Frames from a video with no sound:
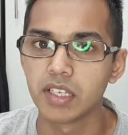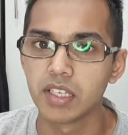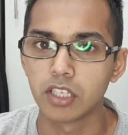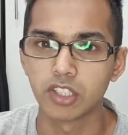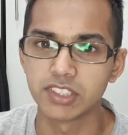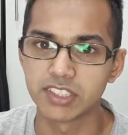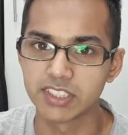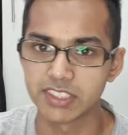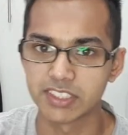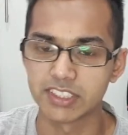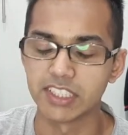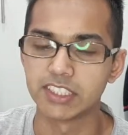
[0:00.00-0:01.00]

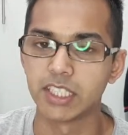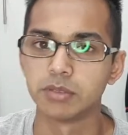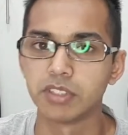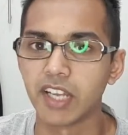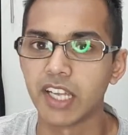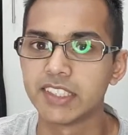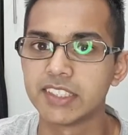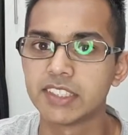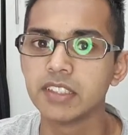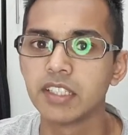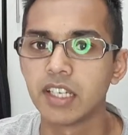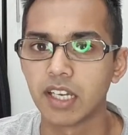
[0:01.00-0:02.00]
consistency in terms of lighting
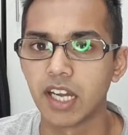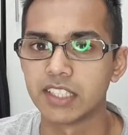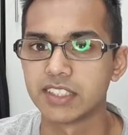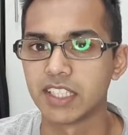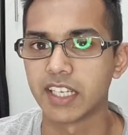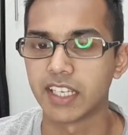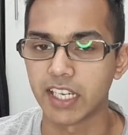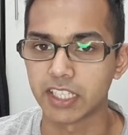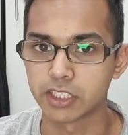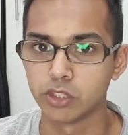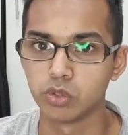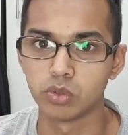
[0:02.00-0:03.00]
until I can
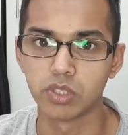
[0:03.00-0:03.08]
actually do